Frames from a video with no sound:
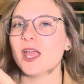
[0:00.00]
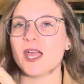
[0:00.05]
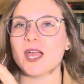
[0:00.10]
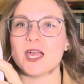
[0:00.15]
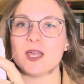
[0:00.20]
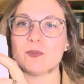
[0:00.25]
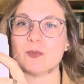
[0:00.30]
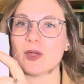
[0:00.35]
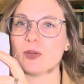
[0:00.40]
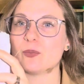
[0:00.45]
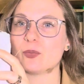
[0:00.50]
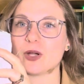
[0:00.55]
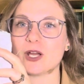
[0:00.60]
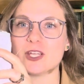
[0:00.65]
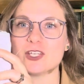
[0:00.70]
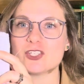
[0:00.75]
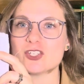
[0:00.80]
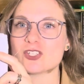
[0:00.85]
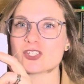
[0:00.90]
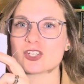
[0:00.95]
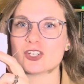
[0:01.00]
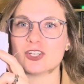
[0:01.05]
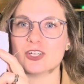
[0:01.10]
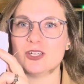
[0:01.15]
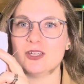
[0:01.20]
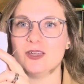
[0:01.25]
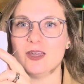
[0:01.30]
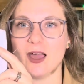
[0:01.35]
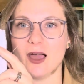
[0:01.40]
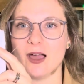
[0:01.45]
and my brain just
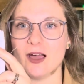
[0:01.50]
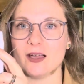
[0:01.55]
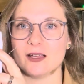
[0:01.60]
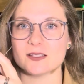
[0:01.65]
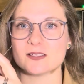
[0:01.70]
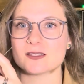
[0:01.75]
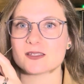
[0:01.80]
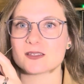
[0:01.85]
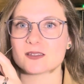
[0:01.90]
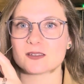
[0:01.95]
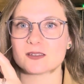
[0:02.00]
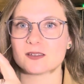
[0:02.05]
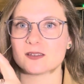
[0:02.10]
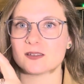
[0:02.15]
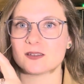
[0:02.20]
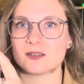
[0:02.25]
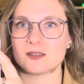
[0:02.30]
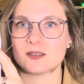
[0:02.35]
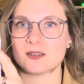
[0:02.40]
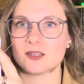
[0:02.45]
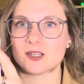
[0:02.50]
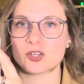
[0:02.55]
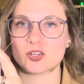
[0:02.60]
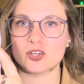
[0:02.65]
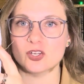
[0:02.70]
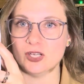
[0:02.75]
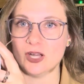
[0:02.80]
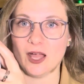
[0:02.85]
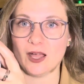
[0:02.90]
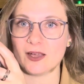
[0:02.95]
could not
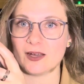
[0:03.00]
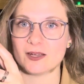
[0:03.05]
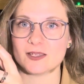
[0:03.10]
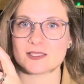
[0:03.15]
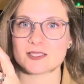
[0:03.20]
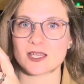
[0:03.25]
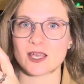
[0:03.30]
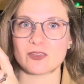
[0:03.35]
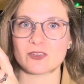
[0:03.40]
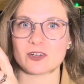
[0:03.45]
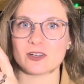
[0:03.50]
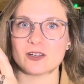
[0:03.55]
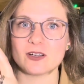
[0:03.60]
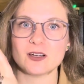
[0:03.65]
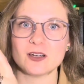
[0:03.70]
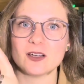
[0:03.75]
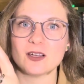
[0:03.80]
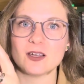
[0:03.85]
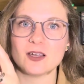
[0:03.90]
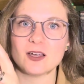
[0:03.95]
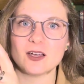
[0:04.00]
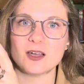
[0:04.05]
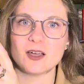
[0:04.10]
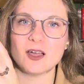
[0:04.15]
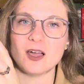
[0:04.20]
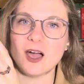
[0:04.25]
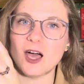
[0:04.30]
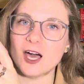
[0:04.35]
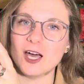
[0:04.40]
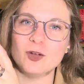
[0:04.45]
get it together
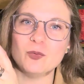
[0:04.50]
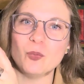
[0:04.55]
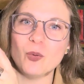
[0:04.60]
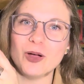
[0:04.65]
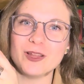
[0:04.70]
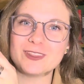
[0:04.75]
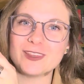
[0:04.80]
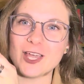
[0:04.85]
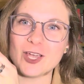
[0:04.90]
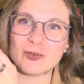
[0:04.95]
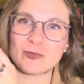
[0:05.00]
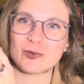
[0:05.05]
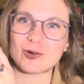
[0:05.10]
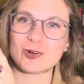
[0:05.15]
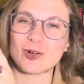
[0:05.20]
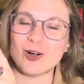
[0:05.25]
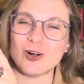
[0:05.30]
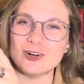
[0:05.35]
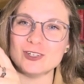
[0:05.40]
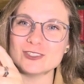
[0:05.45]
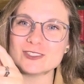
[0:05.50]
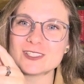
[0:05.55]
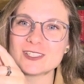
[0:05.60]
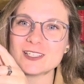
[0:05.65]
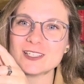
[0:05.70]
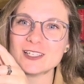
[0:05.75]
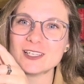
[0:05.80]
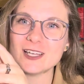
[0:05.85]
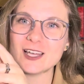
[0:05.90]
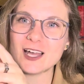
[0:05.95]
on what they were called.
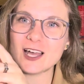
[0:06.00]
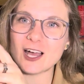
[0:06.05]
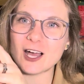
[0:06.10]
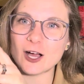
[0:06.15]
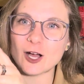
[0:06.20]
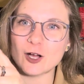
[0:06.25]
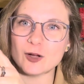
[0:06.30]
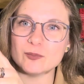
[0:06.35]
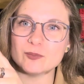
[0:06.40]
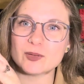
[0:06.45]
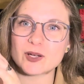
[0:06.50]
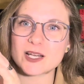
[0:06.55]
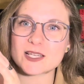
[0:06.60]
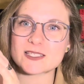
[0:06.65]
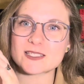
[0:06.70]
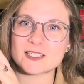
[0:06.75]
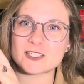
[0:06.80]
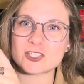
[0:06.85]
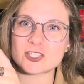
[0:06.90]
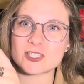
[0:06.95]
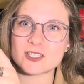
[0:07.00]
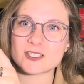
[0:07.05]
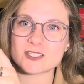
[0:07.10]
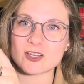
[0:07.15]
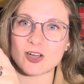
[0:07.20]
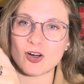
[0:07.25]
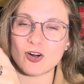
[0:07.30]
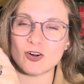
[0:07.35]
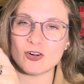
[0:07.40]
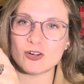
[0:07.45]
But I stitched this
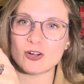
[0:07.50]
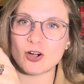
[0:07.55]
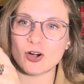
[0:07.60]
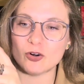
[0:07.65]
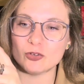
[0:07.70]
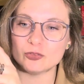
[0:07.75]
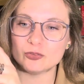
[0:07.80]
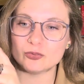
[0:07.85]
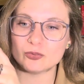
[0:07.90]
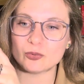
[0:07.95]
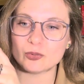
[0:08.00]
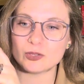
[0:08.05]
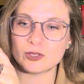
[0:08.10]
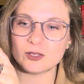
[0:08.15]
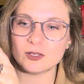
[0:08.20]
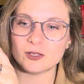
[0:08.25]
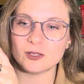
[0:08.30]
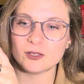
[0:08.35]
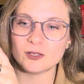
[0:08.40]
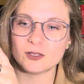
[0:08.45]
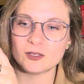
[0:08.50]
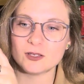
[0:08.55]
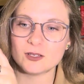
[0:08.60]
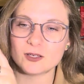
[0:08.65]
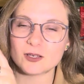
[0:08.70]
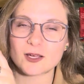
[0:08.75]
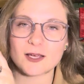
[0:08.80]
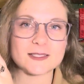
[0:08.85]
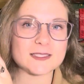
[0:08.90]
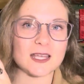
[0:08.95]
all called for
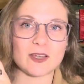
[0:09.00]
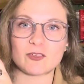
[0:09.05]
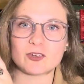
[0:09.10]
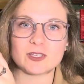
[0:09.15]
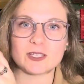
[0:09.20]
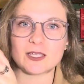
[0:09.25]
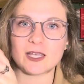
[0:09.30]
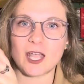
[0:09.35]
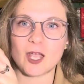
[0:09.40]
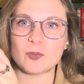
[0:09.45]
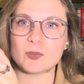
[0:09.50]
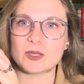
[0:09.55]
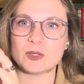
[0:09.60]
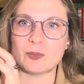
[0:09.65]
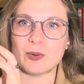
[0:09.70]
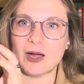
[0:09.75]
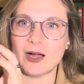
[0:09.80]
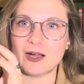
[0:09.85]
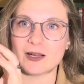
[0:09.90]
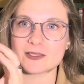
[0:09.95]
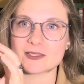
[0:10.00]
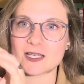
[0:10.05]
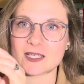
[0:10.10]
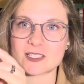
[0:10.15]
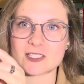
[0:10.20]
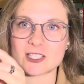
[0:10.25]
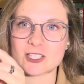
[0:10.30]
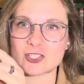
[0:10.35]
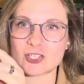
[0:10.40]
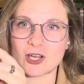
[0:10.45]
because everything came in the box. I
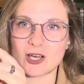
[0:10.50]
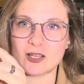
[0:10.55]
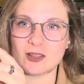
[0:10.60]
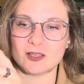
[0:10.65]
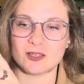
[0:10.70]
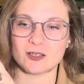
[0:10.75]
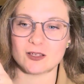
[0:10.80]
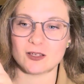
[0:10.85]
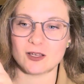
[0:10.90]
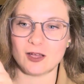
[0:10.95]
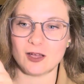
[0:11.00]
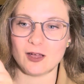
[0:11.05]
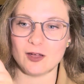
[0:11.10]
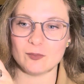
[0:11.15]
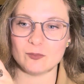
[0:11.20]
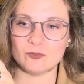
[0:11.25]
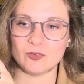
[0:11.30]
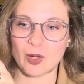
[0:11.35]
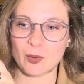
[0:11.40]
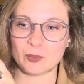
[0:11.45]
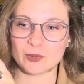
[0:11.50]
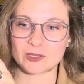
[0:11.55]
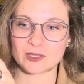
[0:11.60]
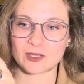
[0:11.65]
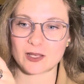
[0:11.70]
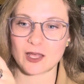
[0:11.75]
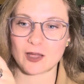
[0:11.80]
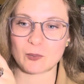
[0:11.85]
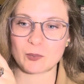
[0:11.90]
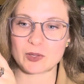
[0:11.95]
stitched it on the fabric
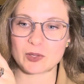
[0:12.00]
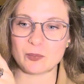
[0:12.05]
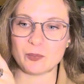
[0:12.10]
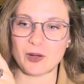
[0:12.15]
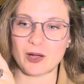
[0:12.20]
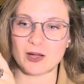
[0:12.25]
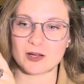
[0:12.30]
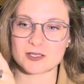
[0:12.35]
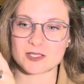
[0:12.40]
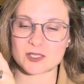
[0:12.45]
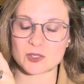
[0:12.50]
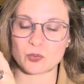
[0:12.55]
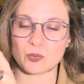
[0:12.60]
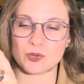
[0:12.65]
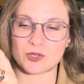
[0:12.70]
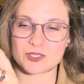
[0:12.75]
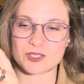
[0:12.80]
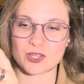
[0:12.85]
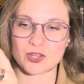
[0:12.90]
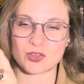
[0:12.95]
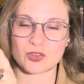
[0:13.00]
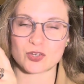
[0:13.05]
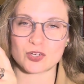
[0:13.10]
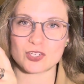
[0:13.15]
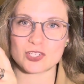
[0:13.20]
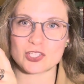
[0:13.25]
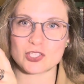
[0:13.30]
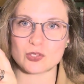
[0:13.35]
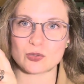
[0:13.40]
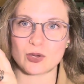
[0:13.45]
that came in the box. It was the
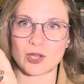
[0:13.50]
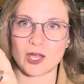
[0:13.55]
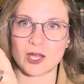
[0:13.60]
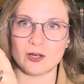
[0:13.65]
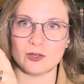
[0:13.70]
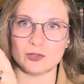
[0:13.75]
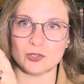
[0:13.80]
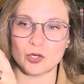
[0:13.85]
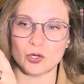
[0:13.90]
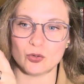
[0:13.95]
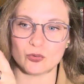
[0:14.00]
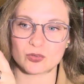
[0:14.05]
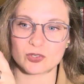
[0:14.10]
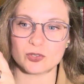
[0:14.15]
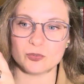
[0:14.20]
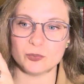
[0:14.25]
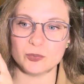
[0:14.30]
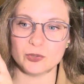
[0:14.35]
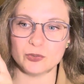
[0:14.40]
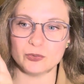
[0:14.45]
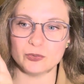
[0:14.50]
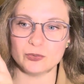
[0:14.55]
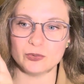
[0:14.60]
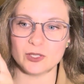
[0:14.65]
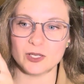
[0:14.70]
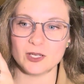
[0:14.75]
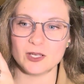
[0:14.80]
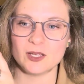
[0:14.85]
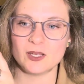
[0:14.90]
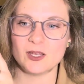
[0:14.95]
32 count Over the Moon